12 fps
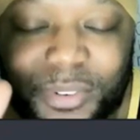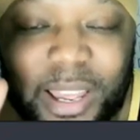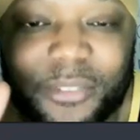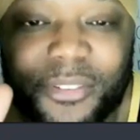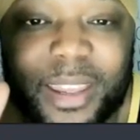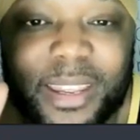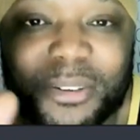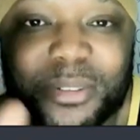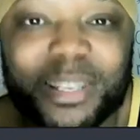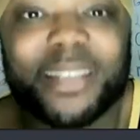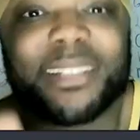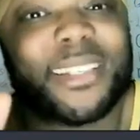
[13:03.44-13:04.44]
ask for
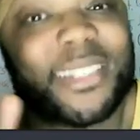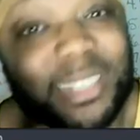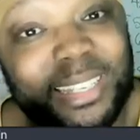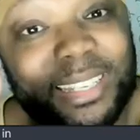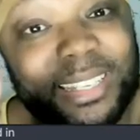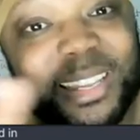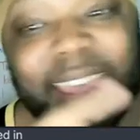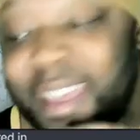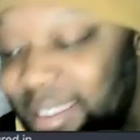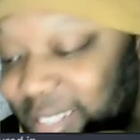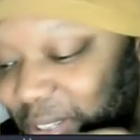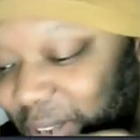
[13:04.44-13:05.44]
FAQ section. See?
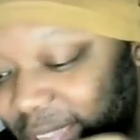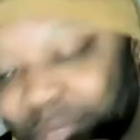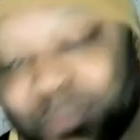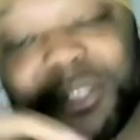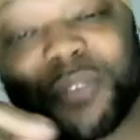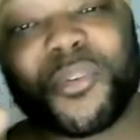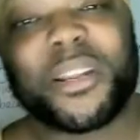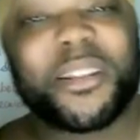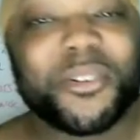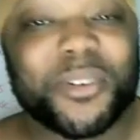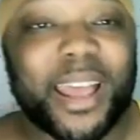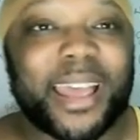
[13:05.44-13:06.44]
So that's what you
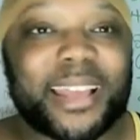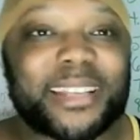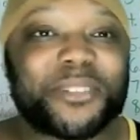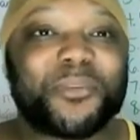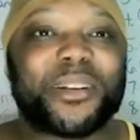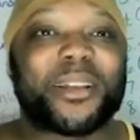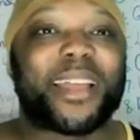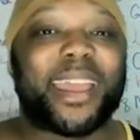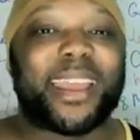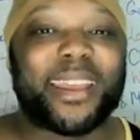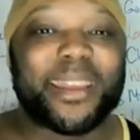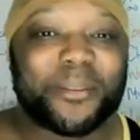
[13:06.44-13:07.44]
want to do, guys. You want to
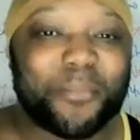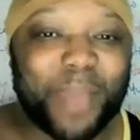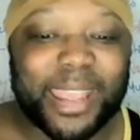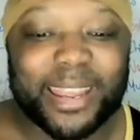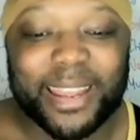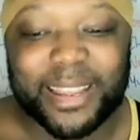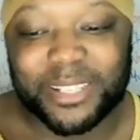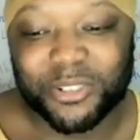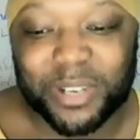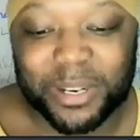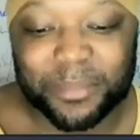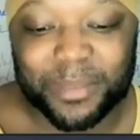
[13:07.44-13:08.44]
like make it
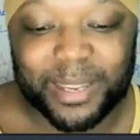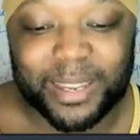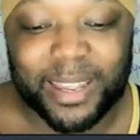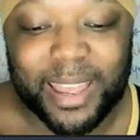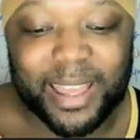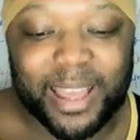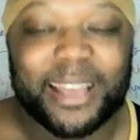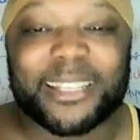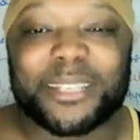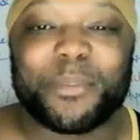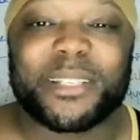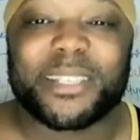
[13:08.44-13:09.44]
extremely
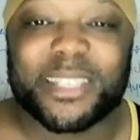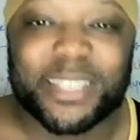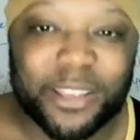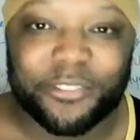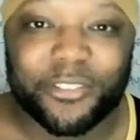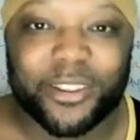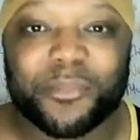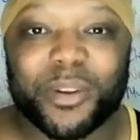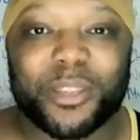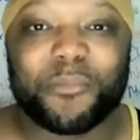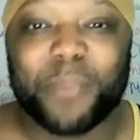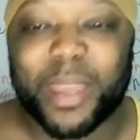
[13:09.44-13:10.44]
uh,
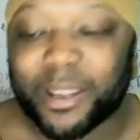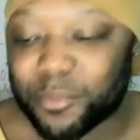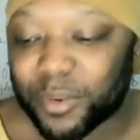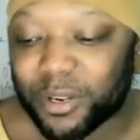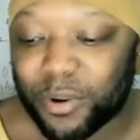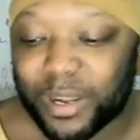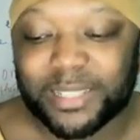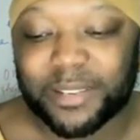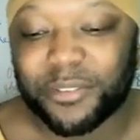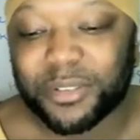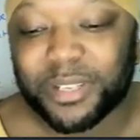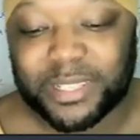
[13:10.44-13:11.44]
specific when you make a
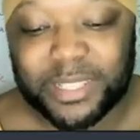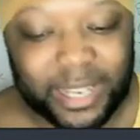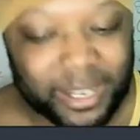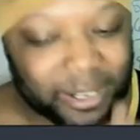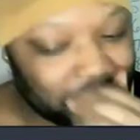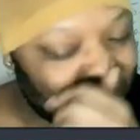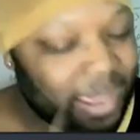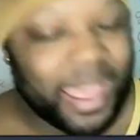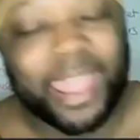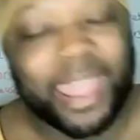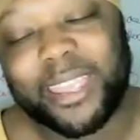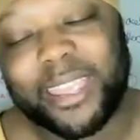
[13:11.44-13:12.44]
request. If you just tell them,
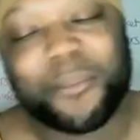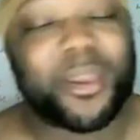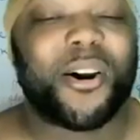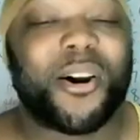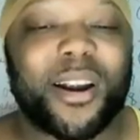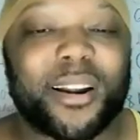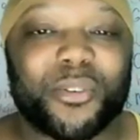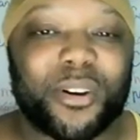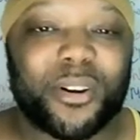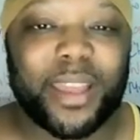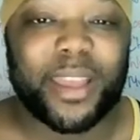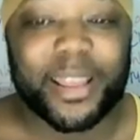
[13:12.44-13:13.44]
hey, give me an
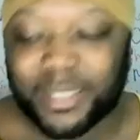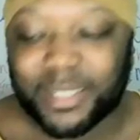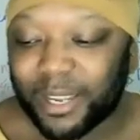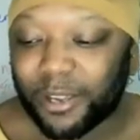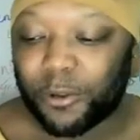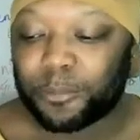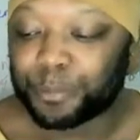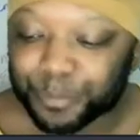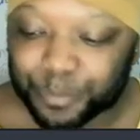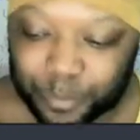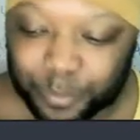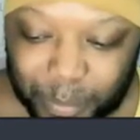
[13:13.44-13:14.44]
article on SEO,